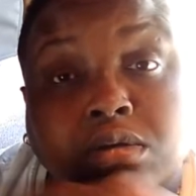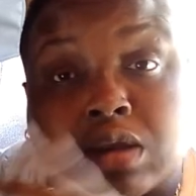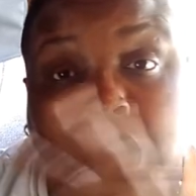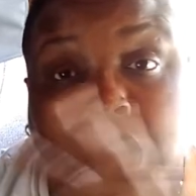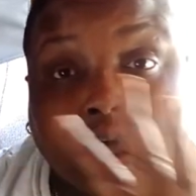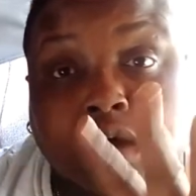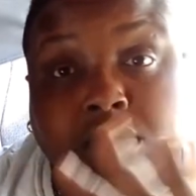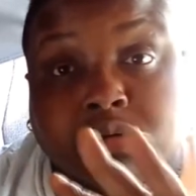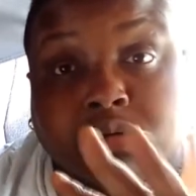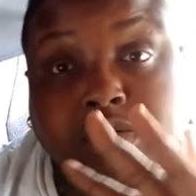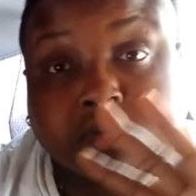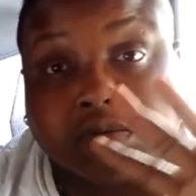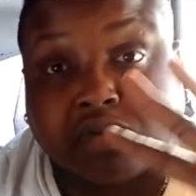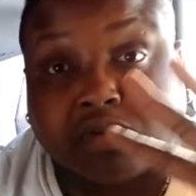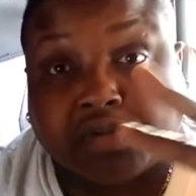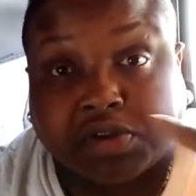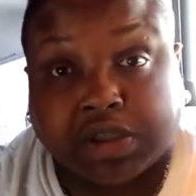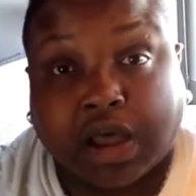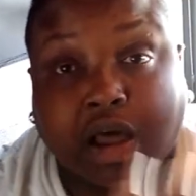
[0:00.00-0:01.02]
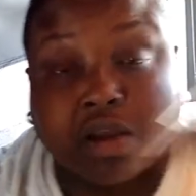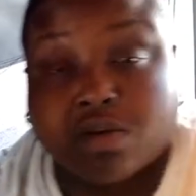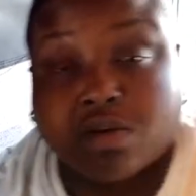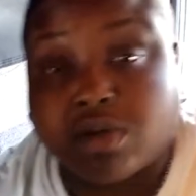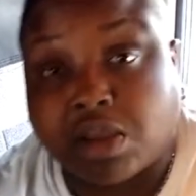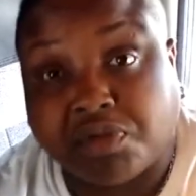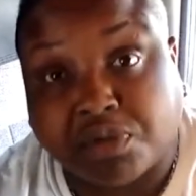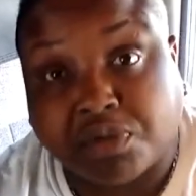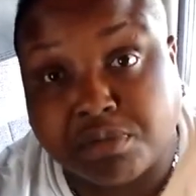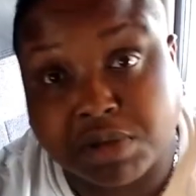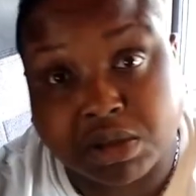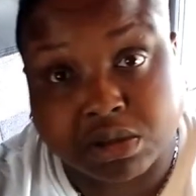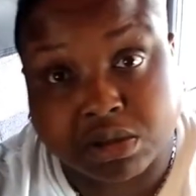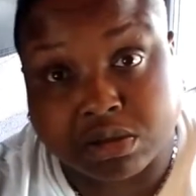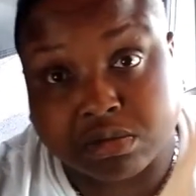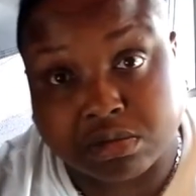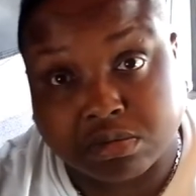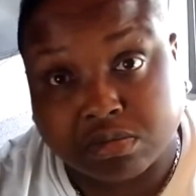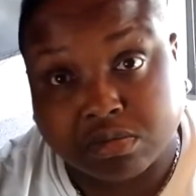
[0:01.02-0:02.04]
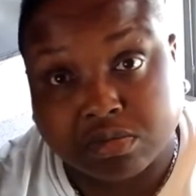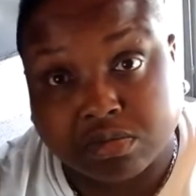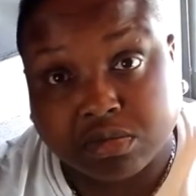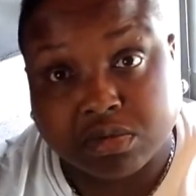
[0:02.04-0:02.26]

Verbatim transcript: Now, for y'all who ain't familiar,